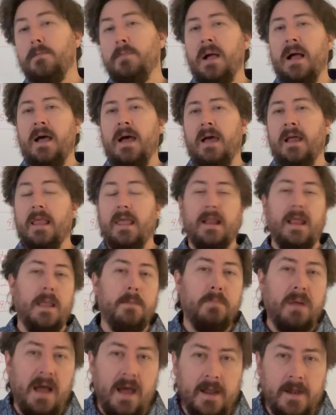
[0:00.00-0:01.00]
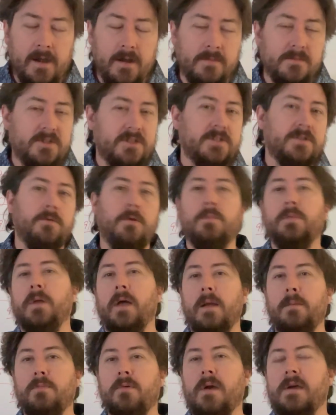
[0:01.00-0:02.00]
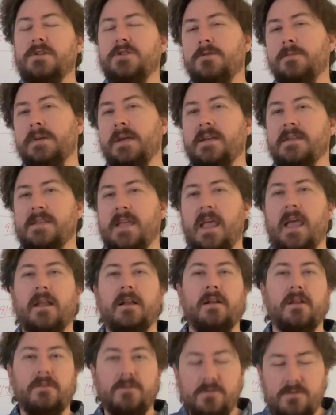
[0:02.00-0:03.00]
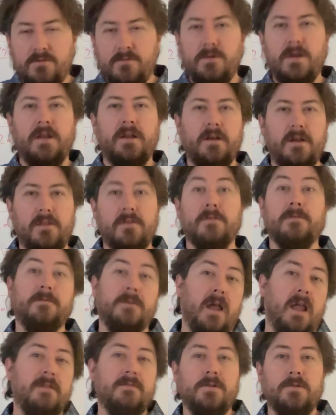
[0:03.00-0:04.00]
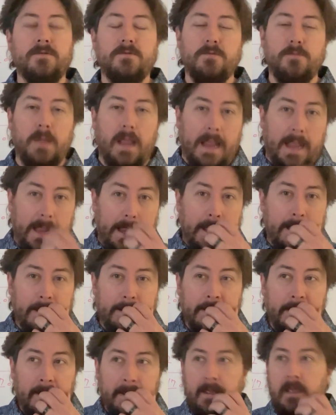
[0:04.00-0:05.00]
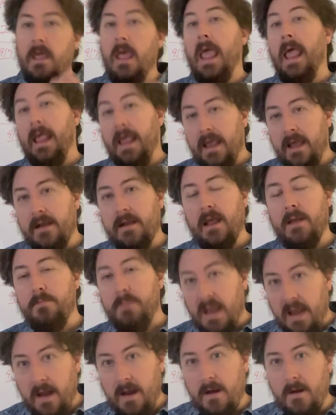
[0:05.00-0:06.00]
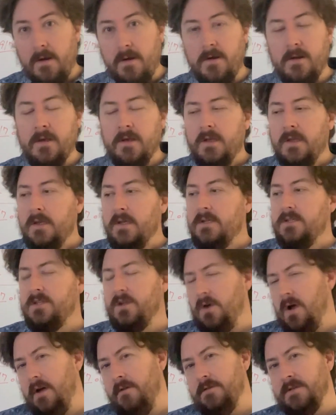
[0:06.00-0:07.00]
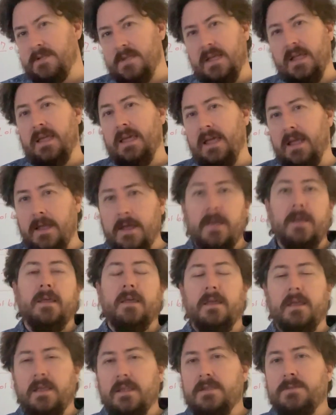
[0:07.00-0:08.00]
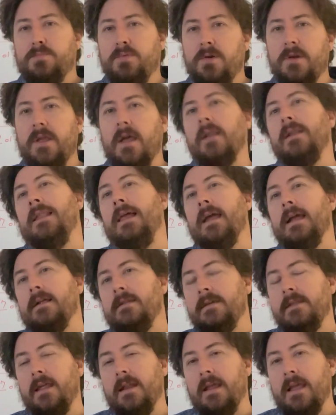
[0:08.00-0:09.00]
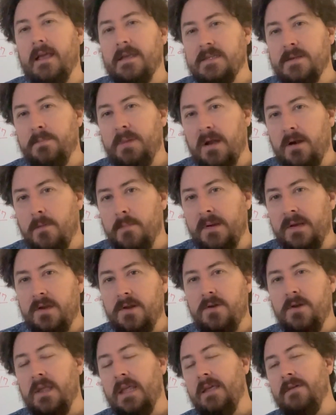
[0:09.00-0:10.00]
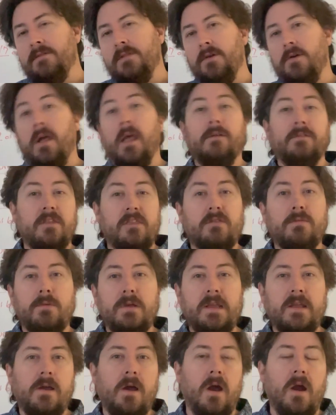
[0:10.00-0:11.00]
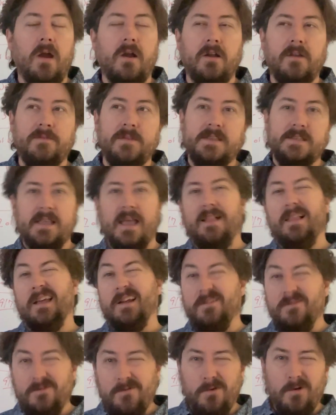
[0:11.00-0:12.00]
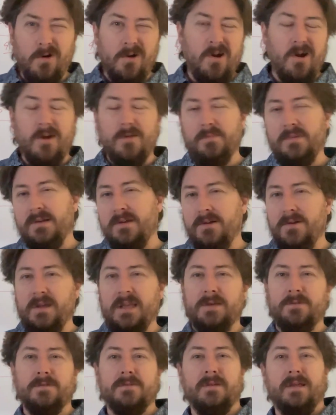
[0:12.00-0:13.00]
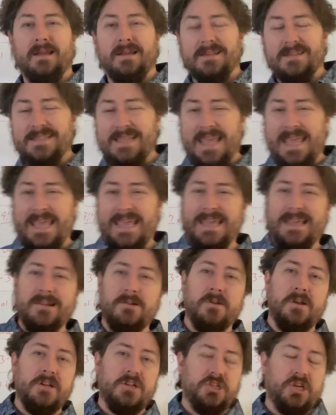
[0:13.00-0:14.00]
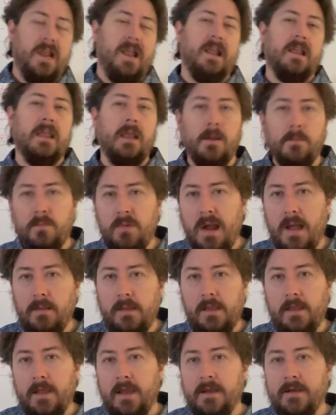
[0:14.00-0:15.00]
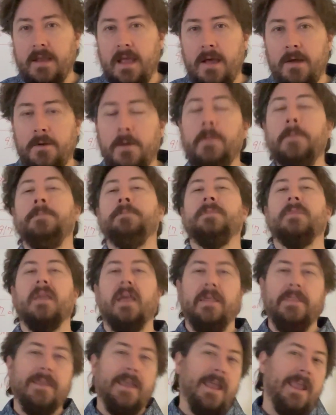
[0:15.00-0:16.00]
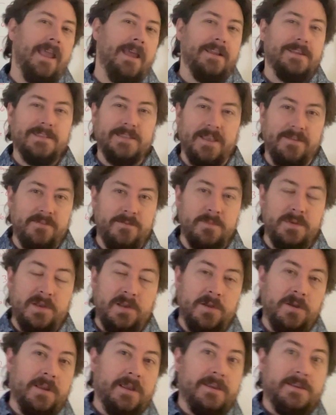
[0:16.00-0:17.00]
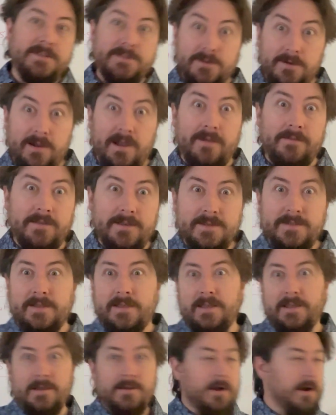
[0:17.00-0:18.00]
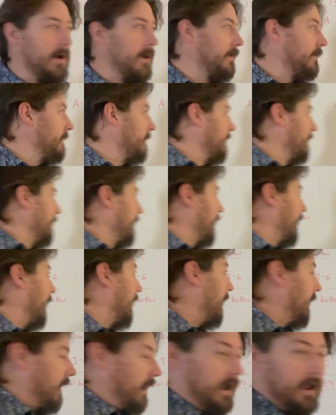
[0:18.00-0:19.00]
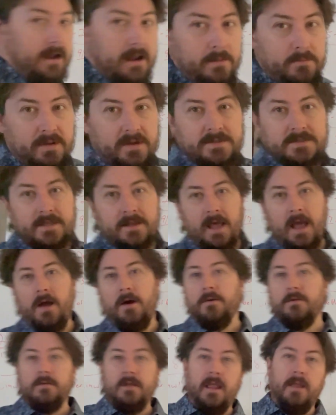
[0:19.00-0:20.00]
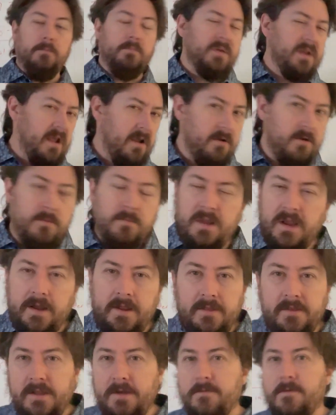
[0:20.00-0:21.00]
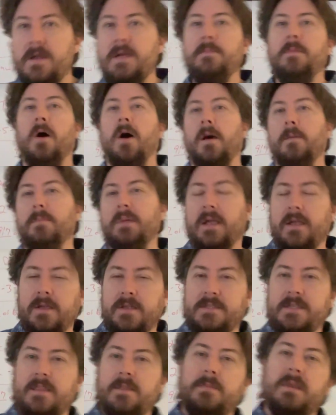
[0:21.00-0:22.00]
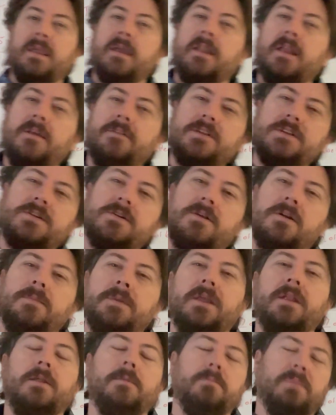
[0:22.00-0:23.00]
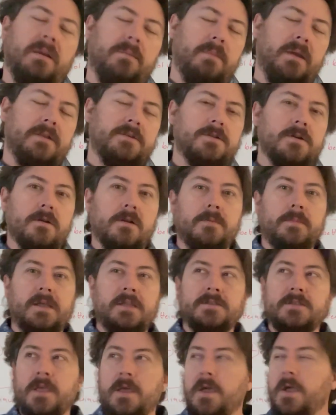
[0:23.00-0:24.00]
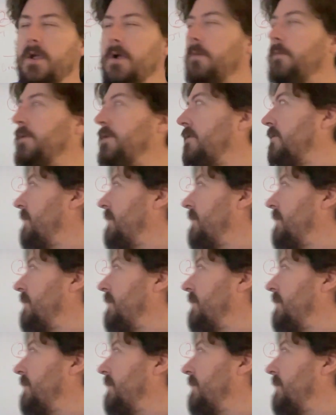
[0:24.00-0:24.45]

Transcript: pot, and I potted him just to apply pressure because I had another 3 and another 5 go through my hand, and I paired. So I was thinking it's pretty unlikely that he has a better Badugi, even though I have a 3 card. If he's got like a 4 card Badugi with like a 10 or a Jack, he can probably lay it down. And the guy had a 7 Badugi, so obviously he called. And I busted out, but I immediately rebought, because in the beginning of a tournament and big bet tournaments, when you're